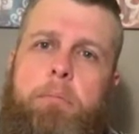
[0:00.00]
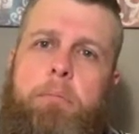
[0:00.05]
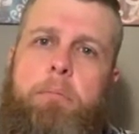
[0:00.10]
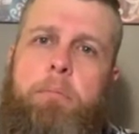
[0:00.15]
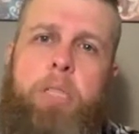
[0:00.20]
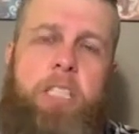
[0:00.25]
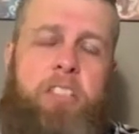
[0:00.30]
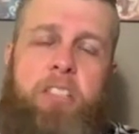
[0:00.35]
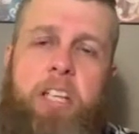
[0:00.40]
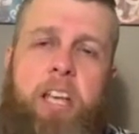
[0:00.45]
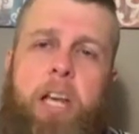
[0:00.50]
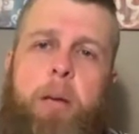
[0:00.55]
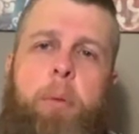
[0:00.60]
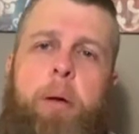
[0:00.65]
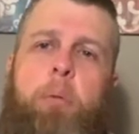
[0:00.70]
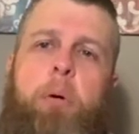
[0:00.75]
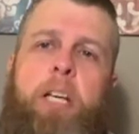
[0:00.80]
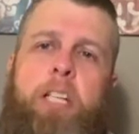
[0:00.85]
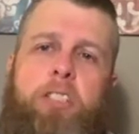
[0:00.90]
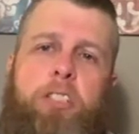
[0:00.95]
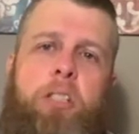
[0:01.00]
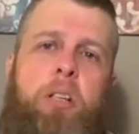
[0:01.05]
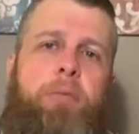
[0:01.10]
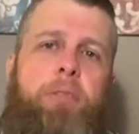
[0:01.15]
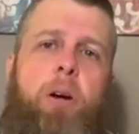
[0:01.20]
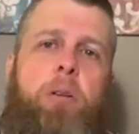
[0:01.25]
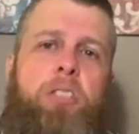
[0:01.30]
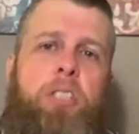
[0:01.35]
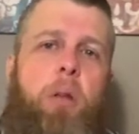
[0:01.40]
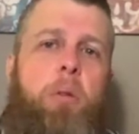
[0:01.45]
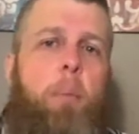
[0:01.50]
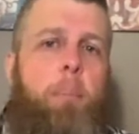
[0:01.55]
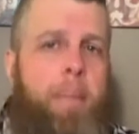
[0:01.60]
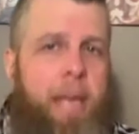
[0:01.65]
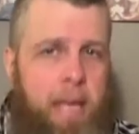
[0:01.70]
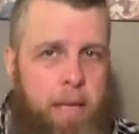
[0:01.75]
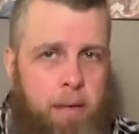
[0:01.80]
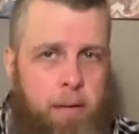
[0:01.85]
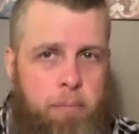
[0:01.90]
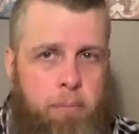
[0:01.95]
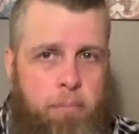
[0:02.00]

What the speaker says: Because the enemy will get you to focus on the me.